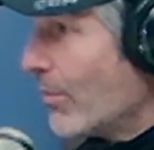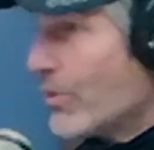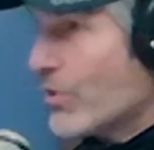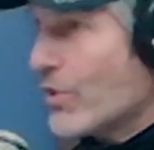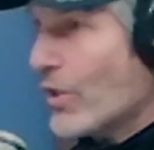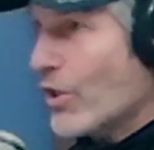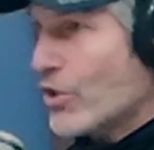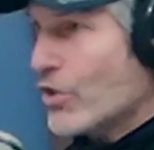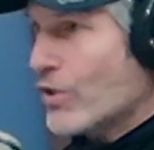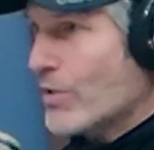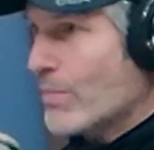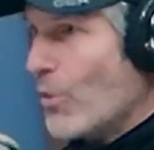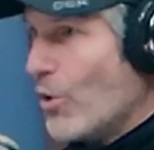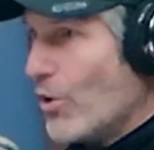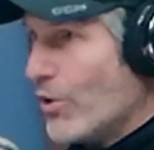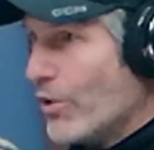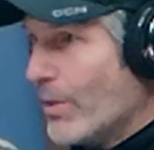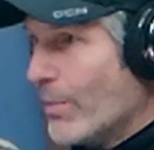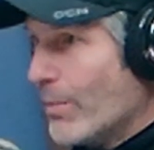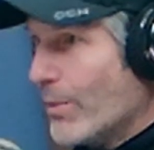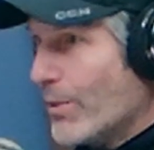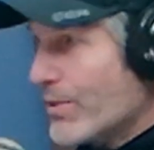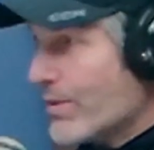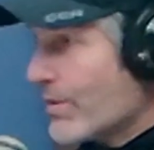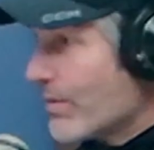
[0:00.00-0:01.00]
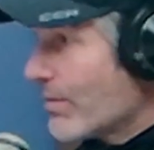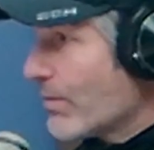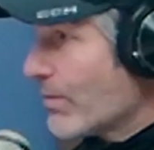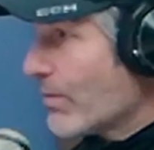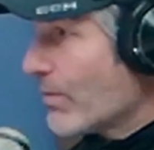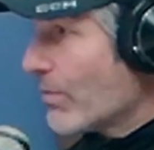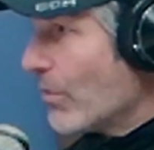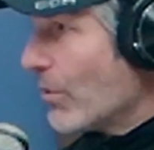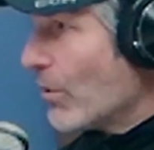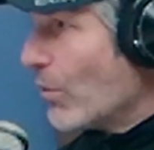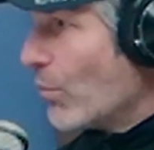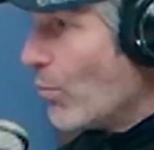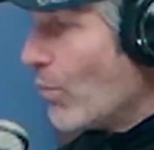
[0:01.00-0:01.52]
with such small numbers?
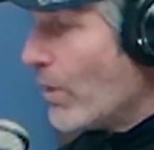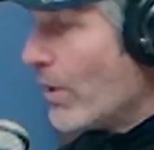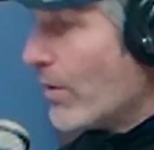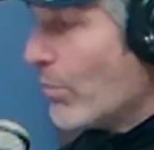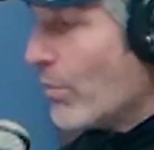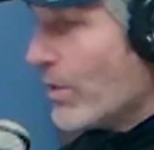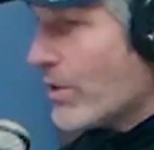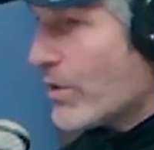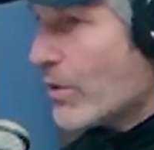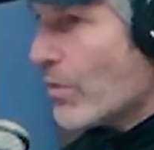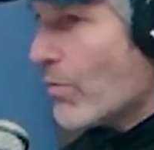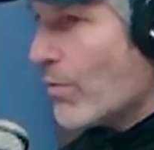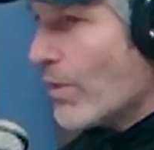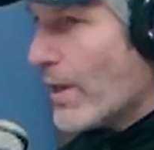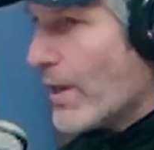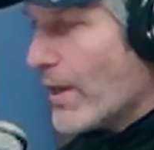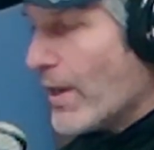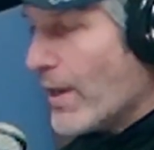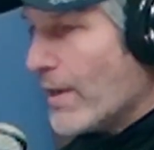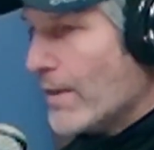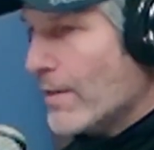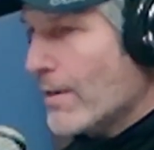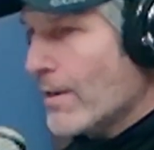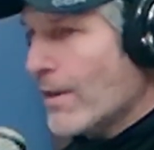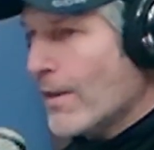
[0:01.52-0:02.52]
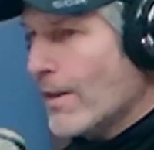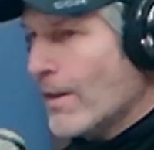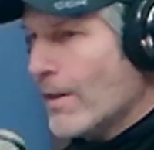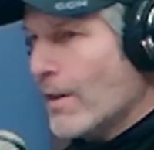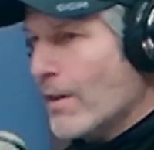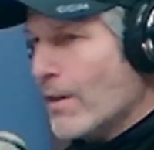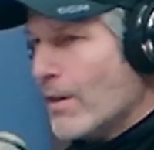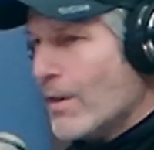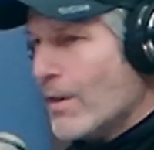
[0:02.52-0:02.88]
You know what what's going on?